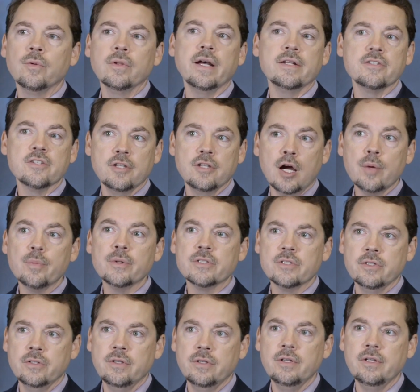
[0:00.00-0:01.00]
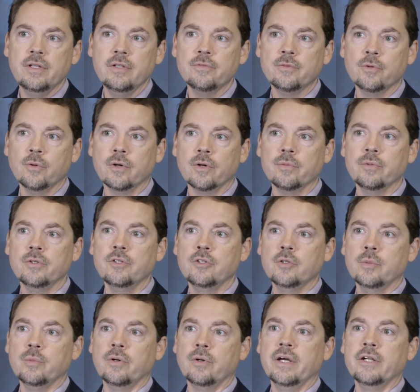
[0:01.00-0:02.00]
Well, that's an opportunity for
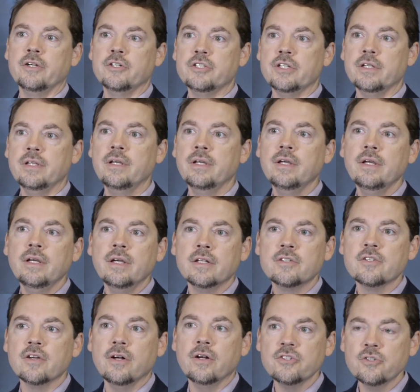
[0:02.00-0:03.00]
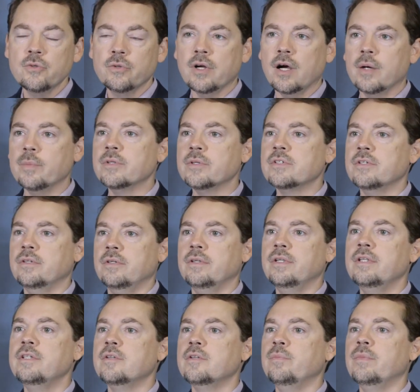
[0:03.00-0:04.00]
renewable energy. It's also an
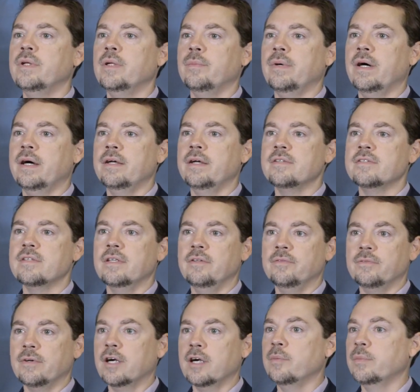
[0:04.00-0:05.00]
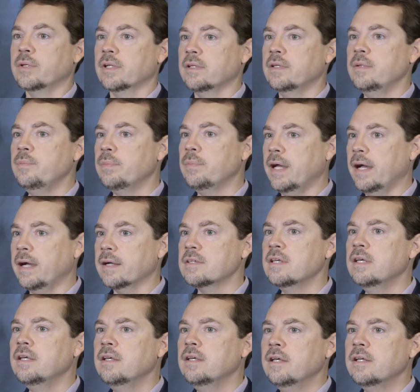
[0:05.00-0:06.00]
opportunity to minimize environmental impact.
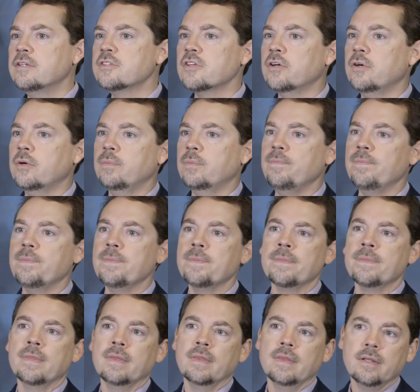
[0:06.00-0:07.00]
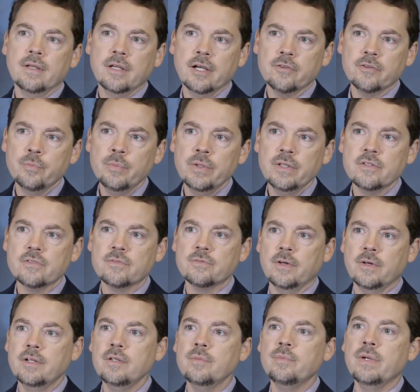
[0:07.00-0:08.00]
And so governments
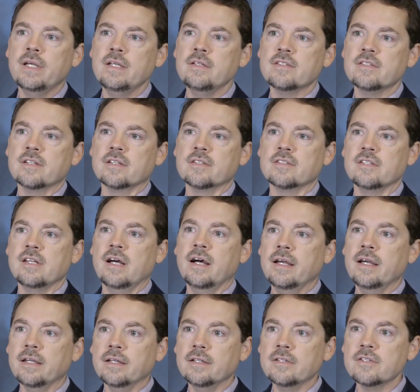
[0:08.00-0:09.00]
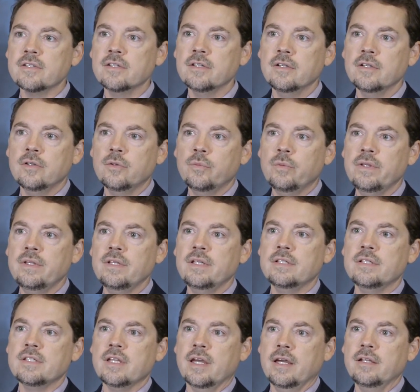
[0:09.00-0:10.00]
fund basic science with the
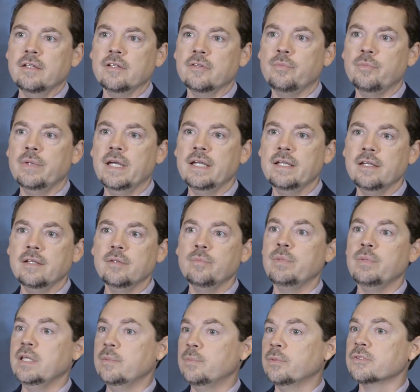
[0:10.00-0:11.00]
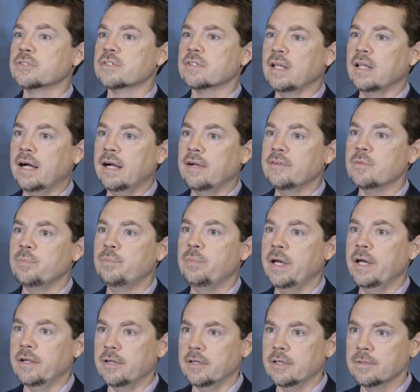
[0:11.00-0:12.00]
intent of making people's lives
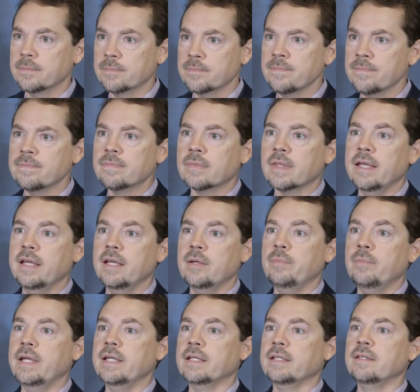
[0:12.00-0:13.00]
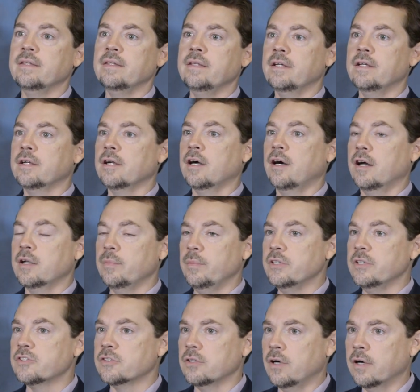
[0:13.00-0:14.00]
better and making the
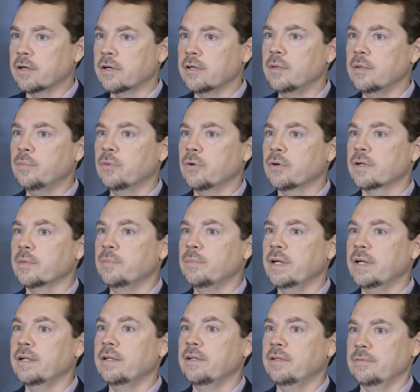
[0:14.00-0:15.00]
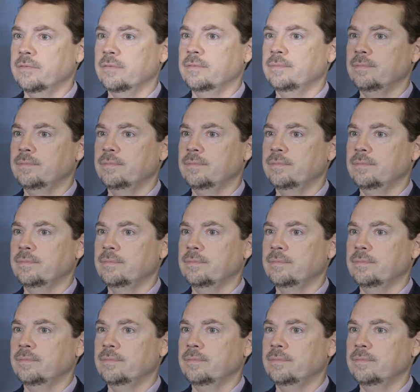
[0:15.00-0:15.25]
economy stronger and more competitive.